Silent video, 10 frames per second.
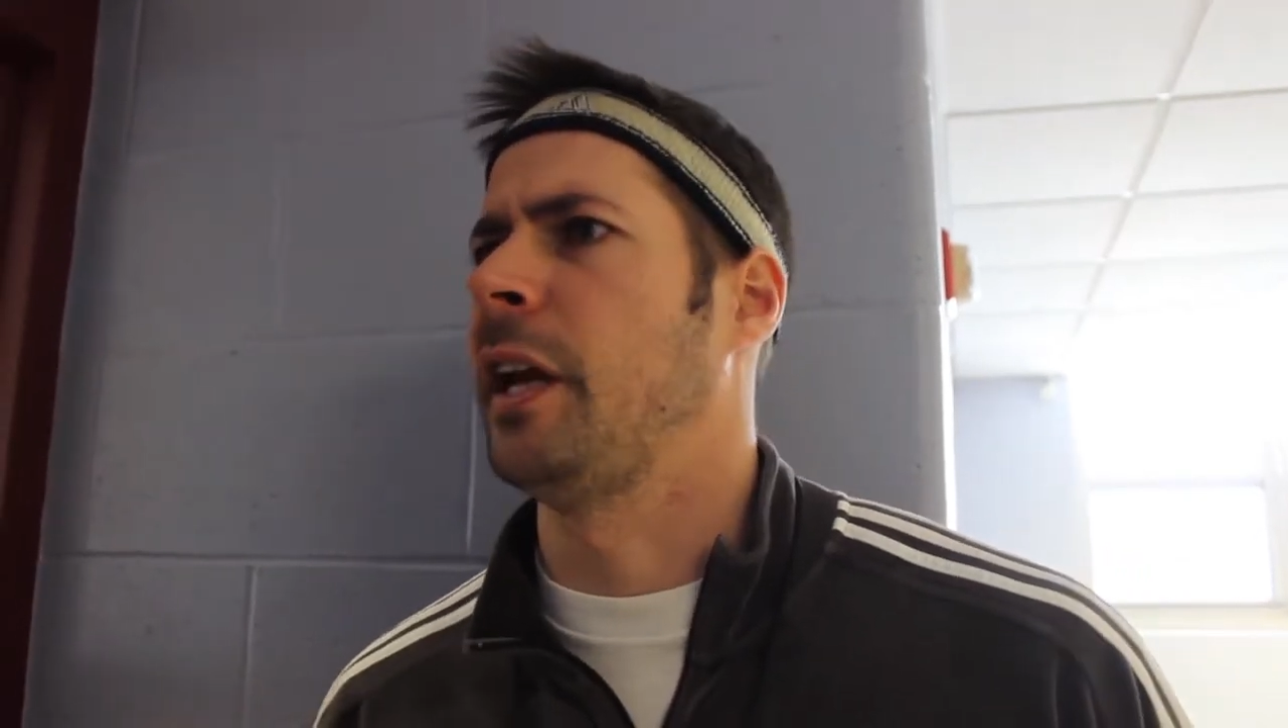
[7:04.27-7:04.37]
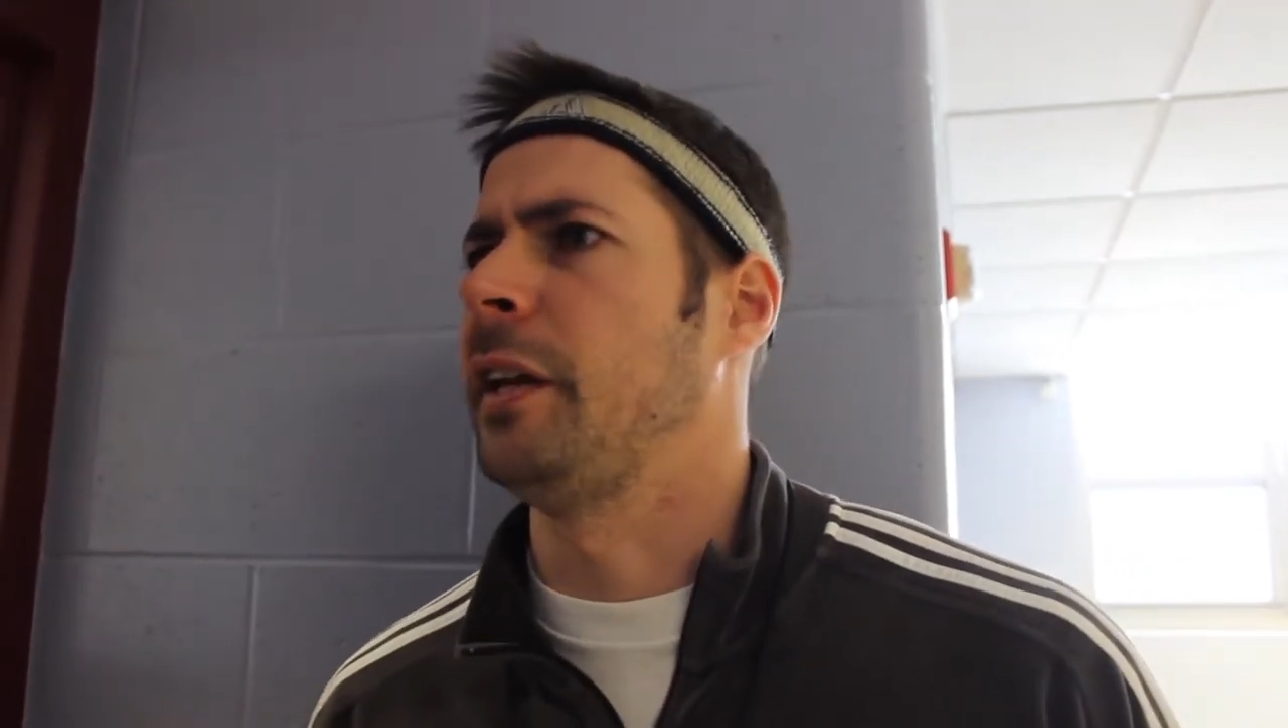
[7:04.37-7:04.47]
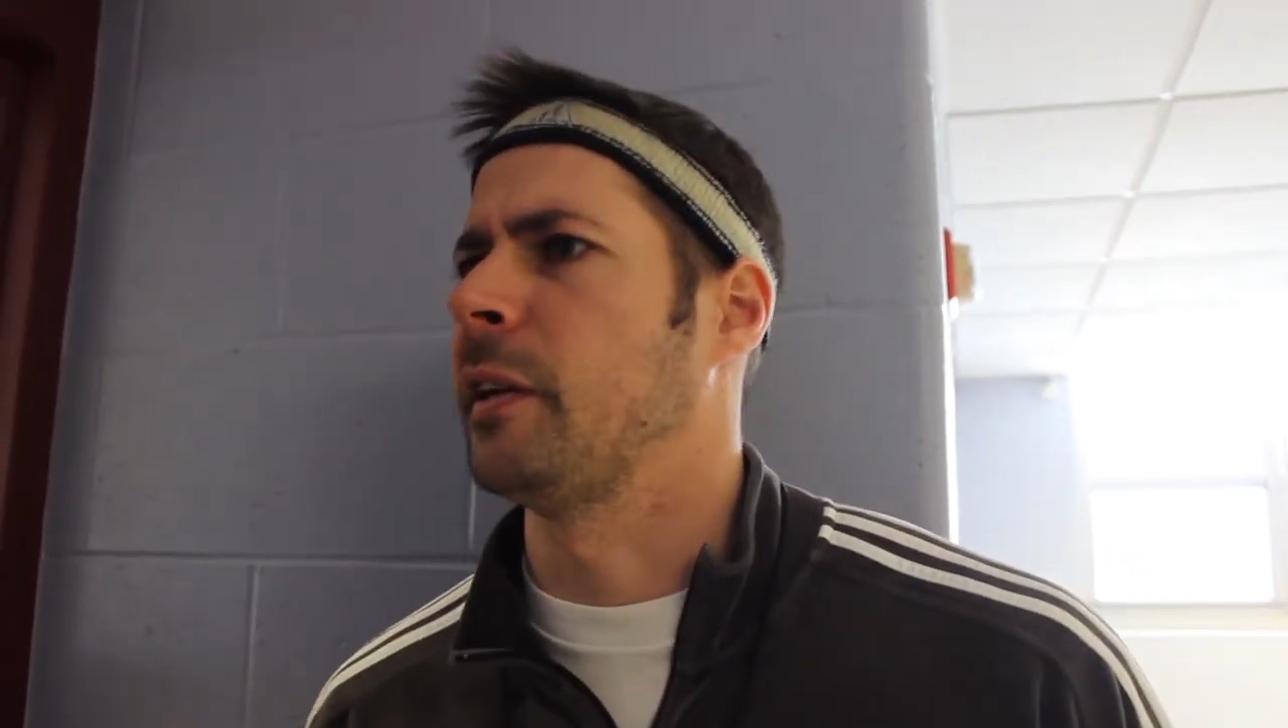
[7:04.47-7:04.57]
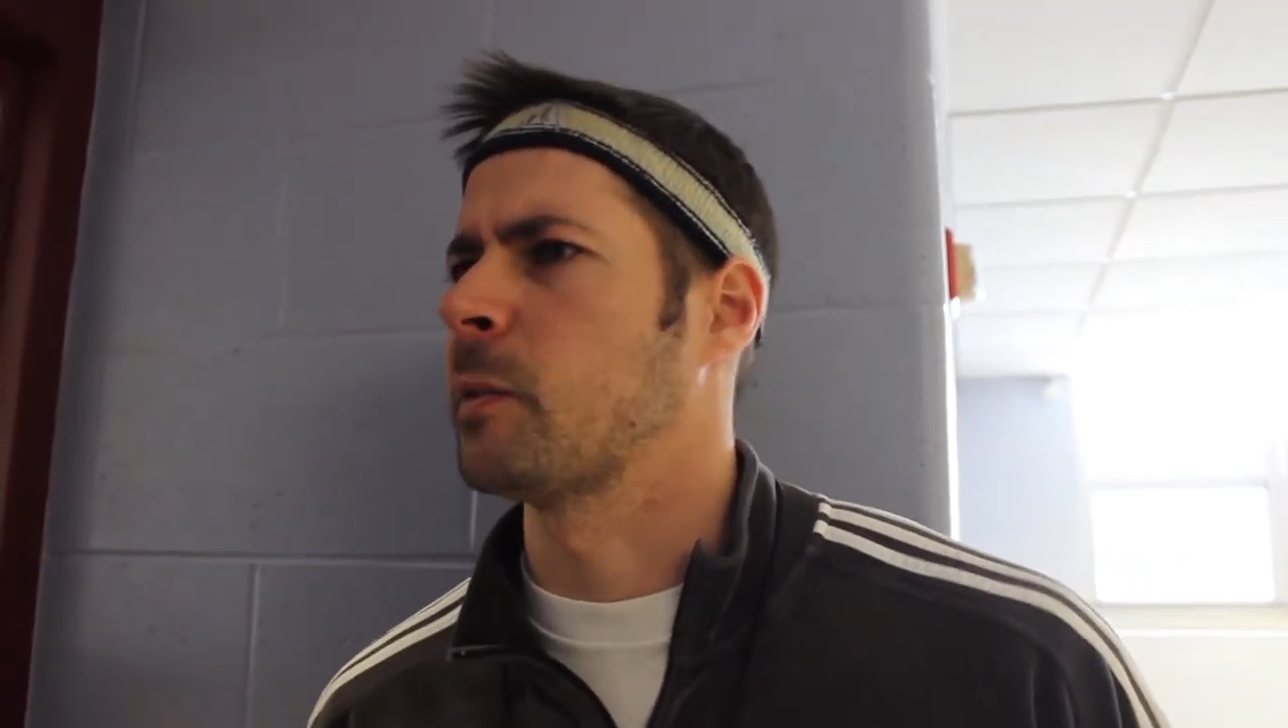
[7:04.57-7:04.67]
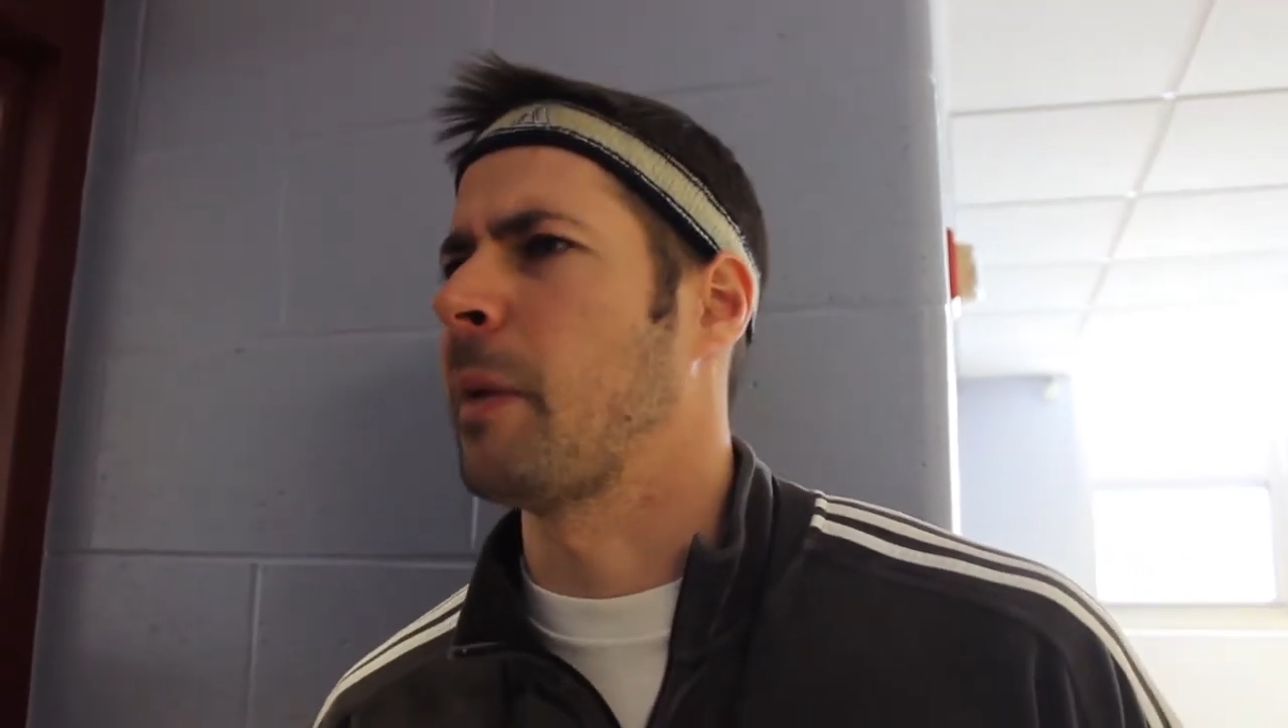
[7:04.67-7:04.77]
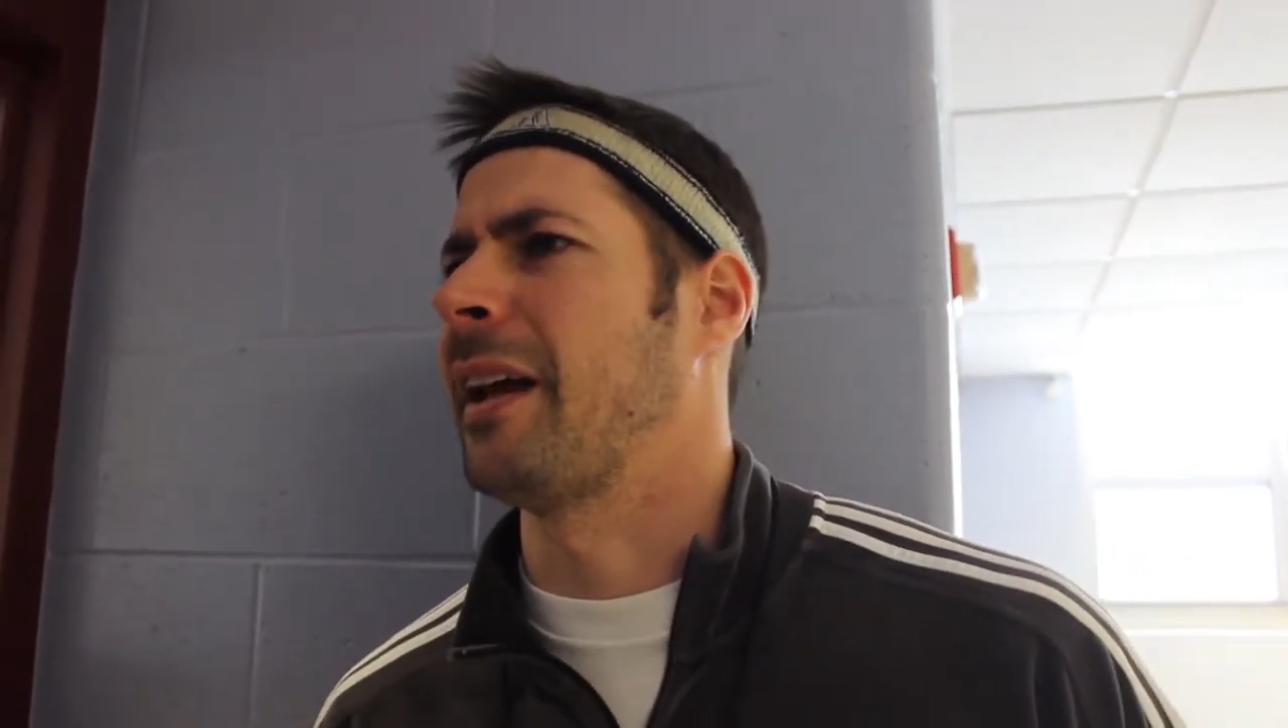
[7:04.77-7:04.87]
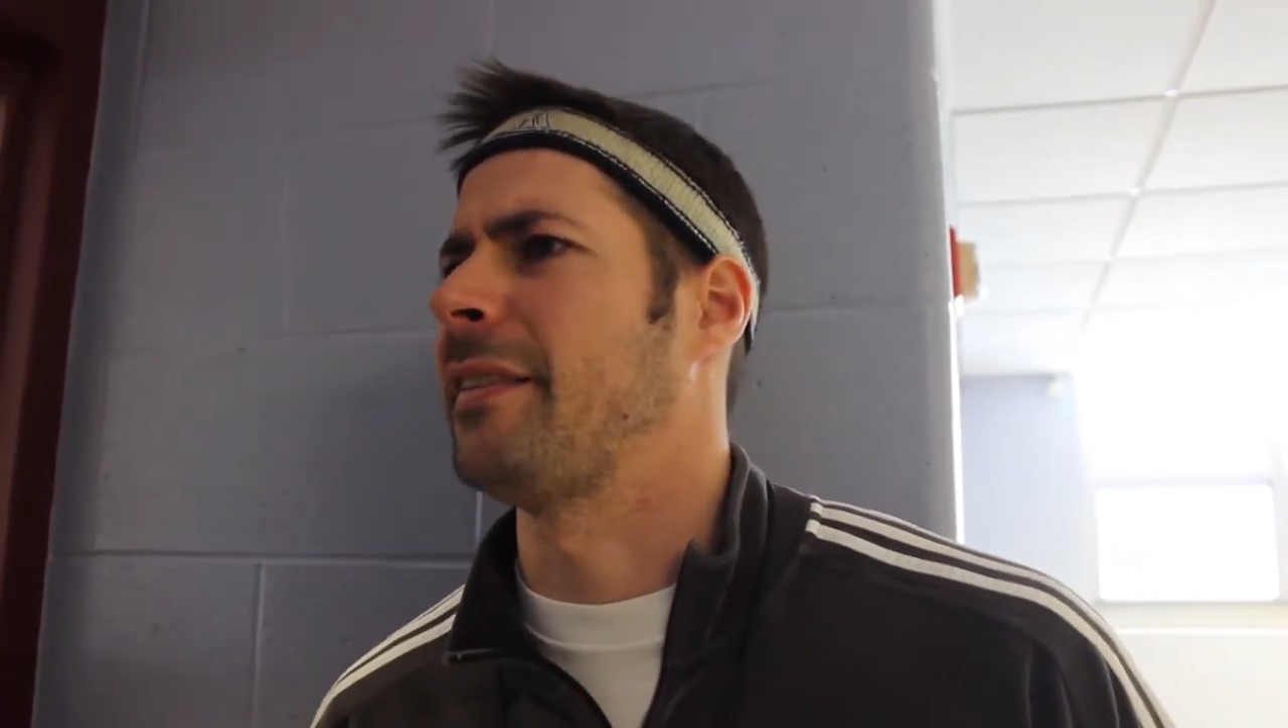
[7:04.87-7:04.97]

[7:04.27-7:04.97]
idiots my